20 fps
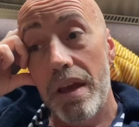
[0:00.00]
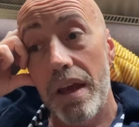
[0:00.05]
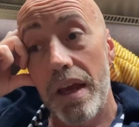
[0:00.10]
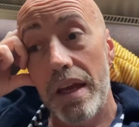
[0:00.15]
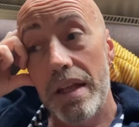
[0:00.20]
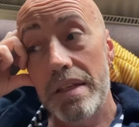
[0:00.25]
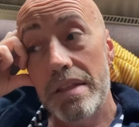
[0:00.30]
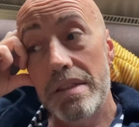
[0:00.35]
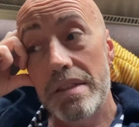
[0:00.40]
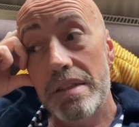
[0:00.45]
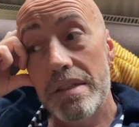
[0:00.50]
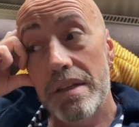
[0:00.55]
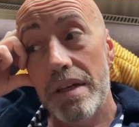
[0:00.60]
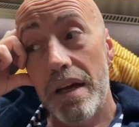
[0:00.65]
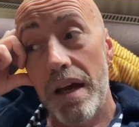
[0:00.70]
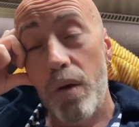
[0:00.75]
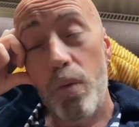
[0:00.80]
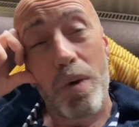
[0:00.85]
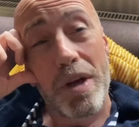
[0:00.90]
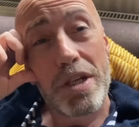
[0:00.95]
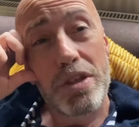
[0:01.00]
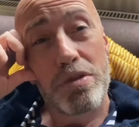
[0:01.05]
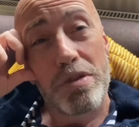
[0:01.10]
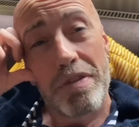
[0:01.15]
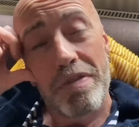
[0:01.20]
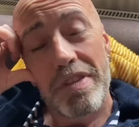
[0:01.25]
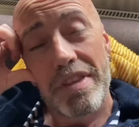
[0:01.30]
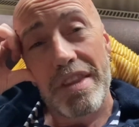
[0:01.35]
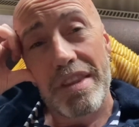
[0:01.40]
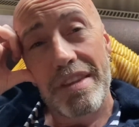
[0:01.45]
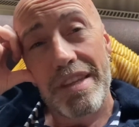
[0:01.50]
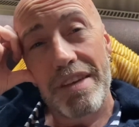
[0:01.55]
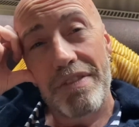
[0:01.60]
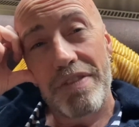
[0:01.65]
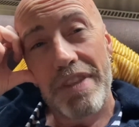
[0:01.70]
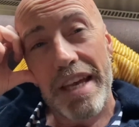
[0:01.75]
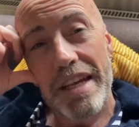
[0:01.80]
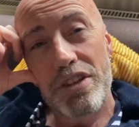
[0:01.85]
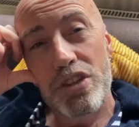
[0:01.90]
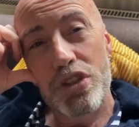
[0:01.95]
and I wonder if
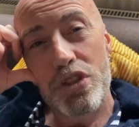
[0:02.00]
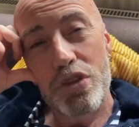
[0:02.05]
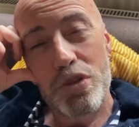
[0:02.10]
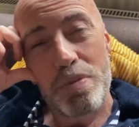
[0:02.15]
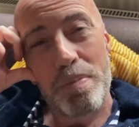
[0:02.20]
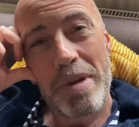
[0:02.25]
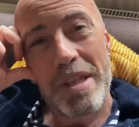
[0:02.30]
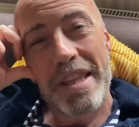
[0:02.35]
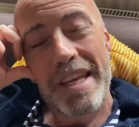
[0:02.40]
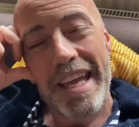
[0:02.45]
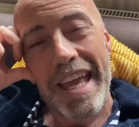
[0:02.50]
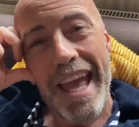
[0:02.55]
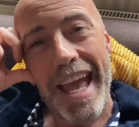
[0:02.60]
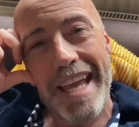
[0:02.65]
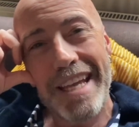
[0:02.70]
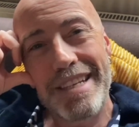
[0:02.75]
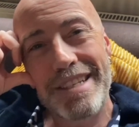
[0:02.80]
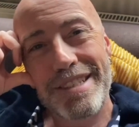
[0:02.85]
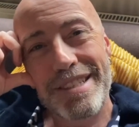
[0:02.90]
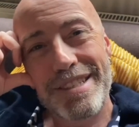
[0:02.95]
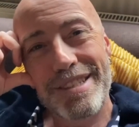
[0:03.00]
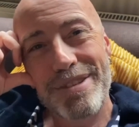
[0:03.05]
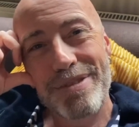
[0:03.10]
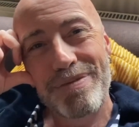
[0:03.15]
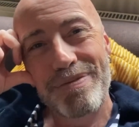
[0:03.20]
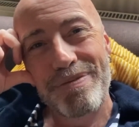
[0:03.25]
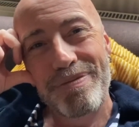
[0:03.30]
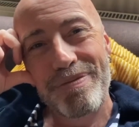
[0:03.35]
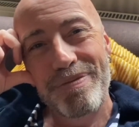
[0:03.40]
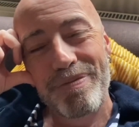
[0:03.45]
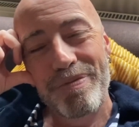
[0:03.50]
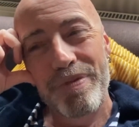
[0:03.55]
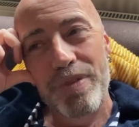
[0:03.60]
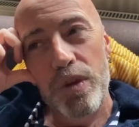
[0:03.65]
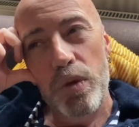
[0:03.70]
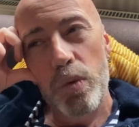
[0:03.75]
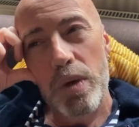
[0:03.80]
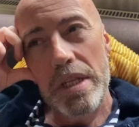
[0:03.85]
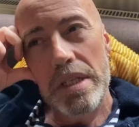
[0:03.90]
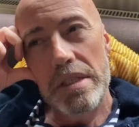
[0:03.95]
that should be the case
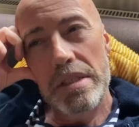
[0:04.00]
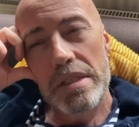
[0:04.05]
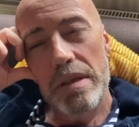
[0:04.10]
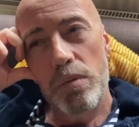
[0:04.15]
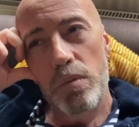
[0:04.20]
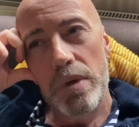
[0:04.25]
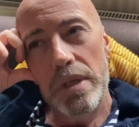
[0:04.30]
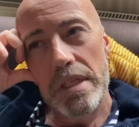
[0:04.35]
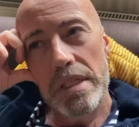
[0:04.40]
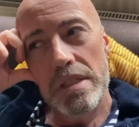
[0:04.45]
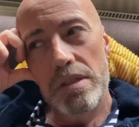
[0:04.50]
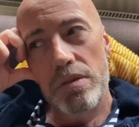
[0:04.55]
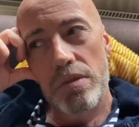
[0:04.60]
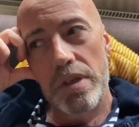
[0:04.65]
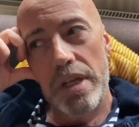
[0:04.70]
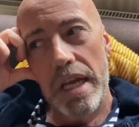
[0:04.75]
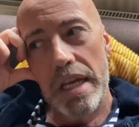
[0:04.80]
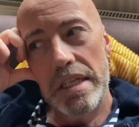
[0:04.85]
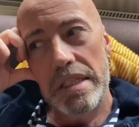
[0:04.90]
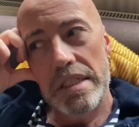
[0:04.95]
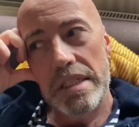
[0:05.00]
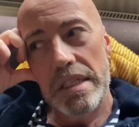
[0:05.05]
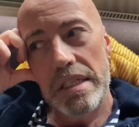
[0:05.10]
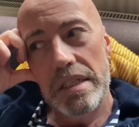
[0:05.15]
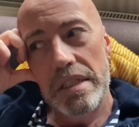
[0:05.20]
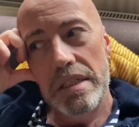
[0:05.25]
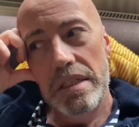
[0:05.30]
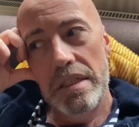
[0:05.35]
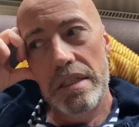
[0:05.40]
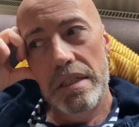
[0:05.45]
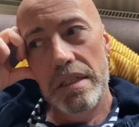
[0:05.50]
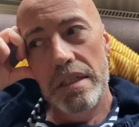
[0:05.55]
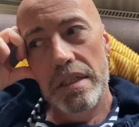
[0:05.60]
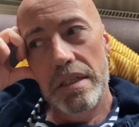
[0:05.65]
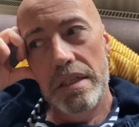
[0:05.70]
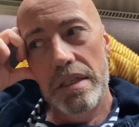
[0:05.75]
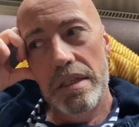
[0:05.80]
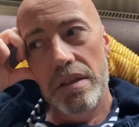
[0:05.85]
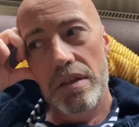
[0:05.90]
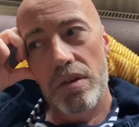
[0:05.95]
when someone is creating
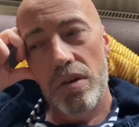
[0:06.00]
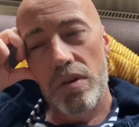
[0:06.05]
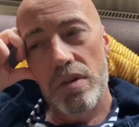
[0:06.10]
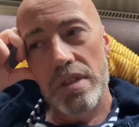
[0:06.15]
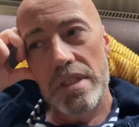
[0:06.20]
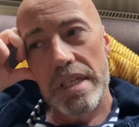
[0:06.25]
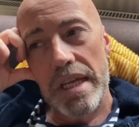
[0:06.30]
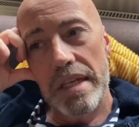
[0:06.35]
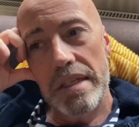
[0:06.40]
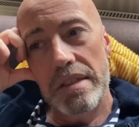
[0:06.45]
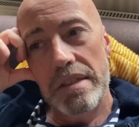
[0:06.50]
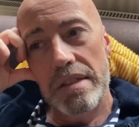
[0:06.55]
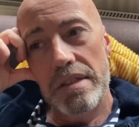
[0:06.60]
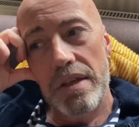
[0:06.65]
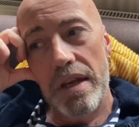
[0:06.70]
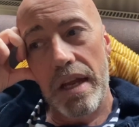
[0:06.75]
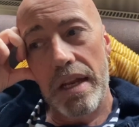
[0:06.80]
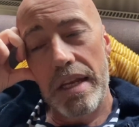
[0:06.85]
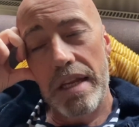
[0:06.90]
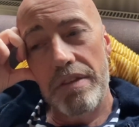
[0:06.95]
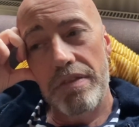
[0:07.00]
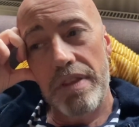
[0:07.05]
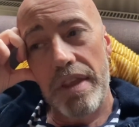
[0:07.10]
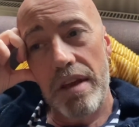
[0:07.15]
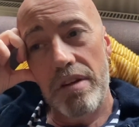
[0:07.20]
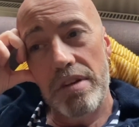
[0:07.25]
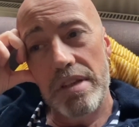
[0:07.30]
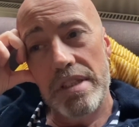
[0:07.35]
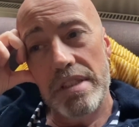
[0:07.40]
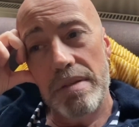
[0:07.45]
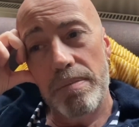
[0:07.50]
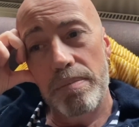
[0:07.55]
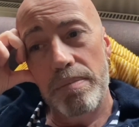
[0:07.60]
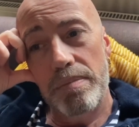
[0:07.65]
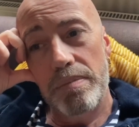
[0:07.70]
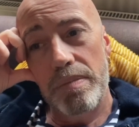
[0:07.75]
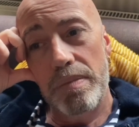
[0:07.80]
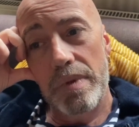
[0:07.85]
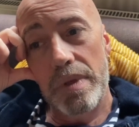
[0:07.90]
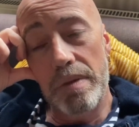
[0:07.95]
content, and if there is
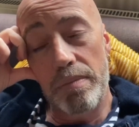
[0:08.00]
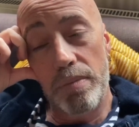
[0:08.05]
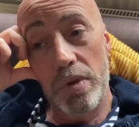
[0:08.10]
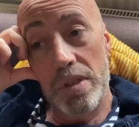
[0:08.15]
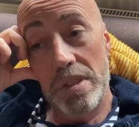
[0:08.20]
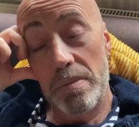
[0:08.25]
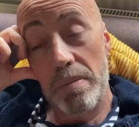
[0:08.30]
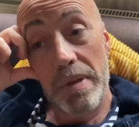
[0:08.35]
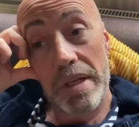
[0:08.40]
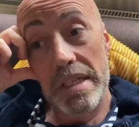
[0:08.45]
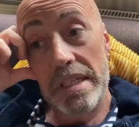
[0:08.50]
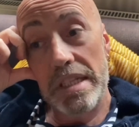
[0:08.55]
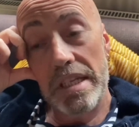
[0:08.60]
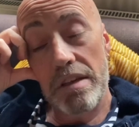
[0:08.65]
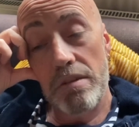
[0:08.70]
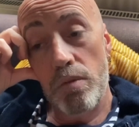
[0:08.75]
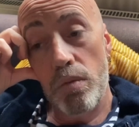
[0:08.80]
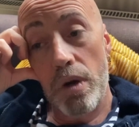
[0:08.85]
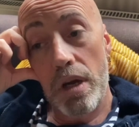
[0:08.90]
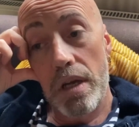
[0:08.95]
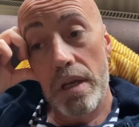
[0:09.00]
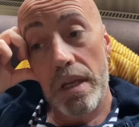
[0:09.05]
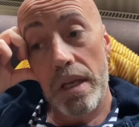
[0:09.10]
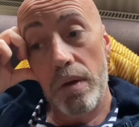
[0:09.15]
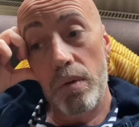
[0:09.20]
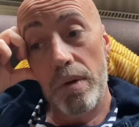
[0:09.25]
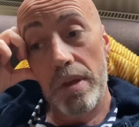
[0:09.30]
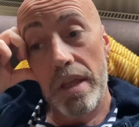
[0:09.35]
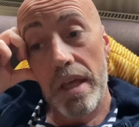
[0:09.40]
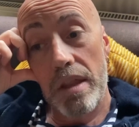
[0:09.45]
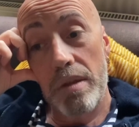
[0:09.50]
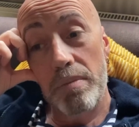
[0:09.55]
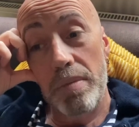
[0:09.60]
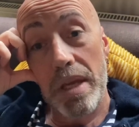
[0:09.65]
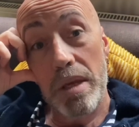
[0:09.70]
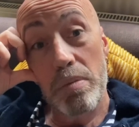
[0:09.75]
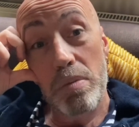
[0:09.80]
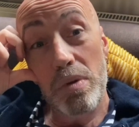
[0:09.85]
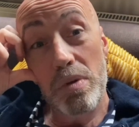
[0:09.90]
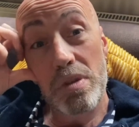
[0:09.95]
the possibility of working with other
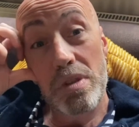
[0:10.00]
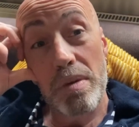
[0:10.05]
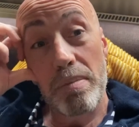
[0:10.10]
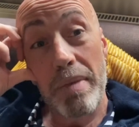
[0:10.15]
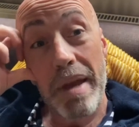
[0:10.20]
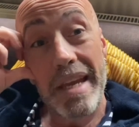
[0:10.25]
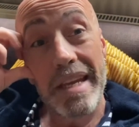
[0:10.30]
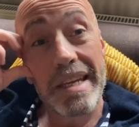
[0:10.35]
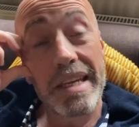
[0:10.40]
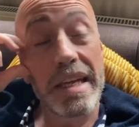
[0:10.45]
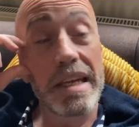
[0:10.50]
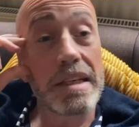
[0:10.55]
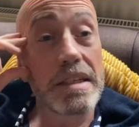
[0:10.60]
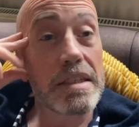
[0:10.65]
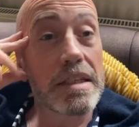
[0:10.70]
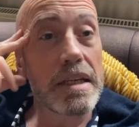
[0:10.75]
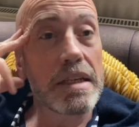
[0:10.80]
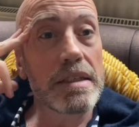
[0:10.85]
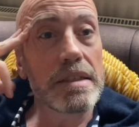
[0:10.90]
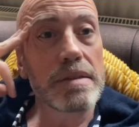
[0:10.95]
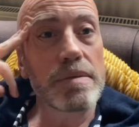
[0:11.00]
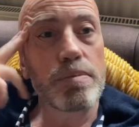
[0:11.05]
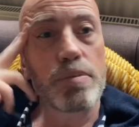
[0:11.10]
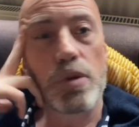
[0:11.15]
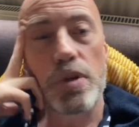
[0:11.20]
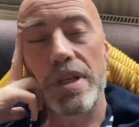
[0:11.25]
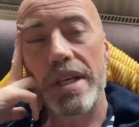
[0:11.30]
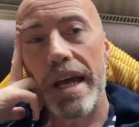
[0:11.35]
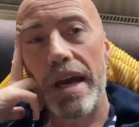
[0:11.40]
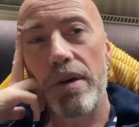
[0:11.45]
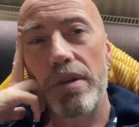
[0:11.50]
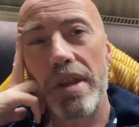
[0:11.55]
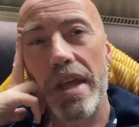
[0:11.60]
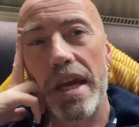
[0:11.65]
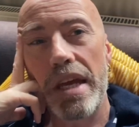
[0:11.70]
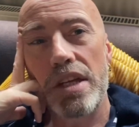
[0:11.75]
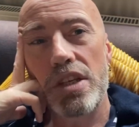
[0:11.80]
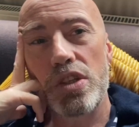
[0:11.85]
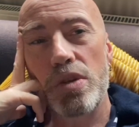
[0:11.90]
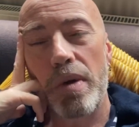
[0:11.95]
people to make it and put it out
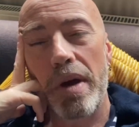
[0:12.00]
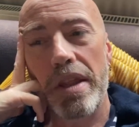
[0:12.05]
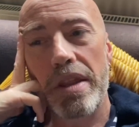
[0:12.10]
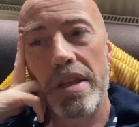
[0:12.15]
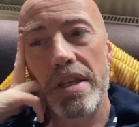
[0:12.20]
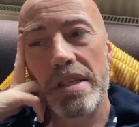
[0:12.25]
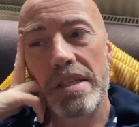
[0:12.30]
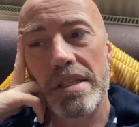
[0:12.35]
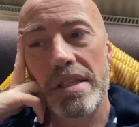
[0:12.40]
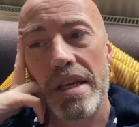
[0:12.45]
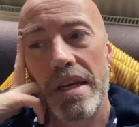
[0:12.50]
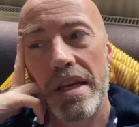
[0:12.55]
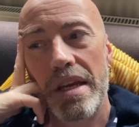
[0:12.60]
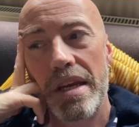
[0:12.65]
there to others.